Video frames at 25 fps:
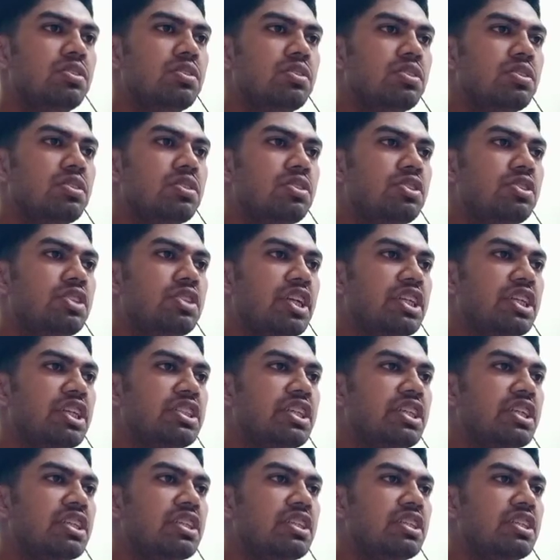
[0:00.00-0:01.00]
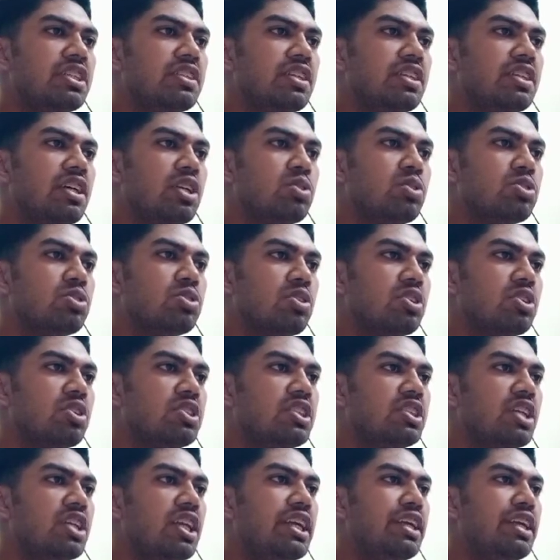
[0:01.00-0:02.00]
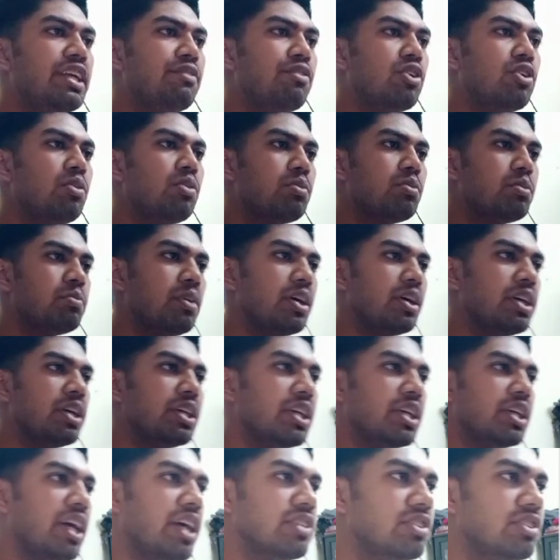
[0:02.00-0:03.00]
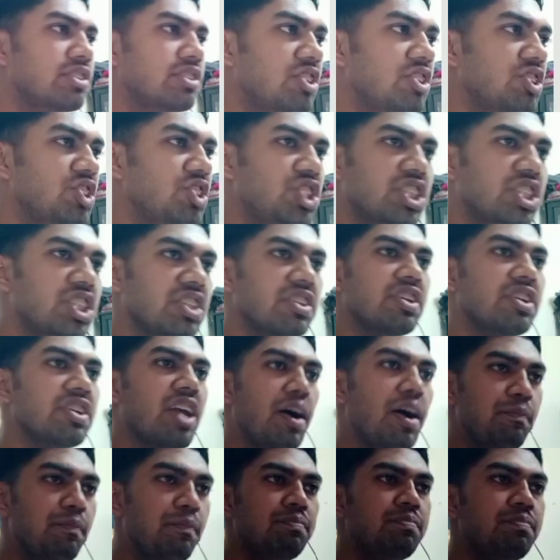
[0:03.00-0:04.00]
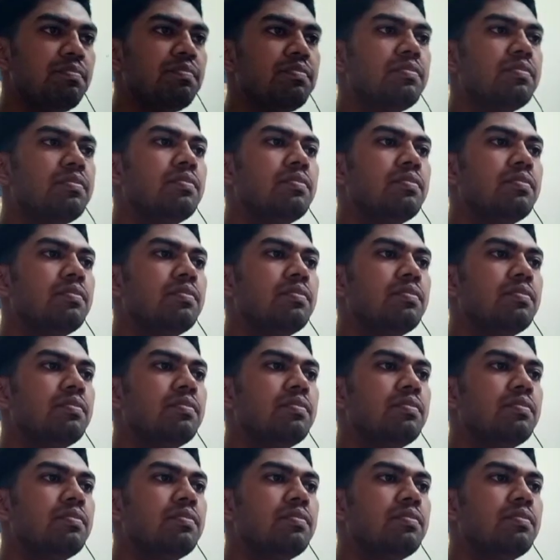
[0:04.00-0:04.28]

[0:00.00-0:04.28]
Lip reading: is a staining technique that was originally developed by Hans Christian Gram.